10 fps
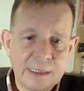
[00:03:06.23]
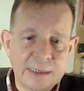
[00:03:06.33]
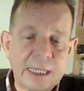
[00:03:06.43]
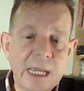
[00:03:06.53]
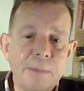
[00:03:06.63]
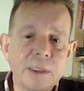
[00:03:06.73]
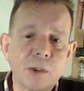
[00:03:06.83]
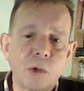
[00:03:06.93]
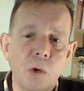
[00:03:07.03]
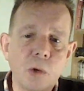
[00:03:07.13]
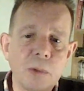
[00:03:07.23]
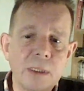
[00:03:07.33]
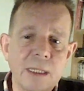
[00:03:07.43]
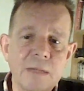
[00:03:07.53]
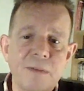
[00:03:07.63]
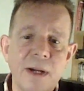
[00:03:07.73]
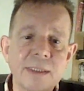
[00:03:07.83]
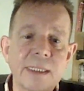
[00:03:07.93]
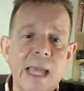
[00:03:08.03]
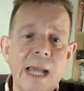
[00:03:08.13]
Escaping to Cornwall, he
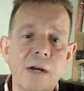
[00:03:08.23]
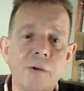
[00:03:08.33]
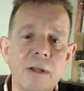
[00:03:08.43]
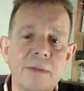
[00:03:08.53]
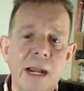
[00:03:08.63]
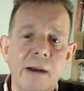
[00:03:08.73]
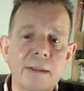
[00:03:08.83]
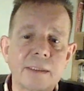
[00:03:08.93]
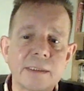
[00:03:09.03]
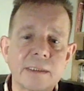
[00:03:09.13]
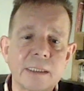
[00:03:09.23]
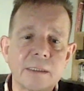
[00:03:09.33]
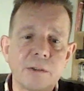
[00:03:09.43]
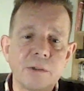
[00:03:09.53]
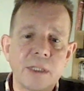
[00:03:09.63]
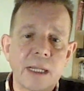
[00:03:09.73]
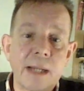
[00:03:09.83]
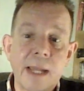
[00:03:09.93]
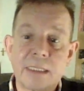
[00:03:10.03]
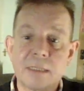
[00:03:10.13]
finds a gallery of characters, including a
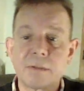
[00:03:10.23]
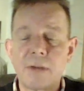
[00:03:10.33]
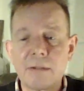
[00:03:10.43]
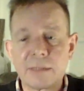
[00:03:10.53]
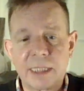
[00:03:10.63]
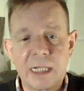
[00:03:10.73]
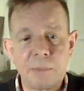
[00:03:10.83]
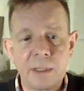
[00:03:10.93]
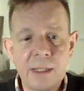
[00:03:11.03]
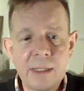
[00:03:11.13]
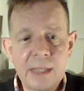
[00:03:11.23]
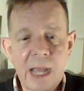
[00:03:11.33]
knight of the round table,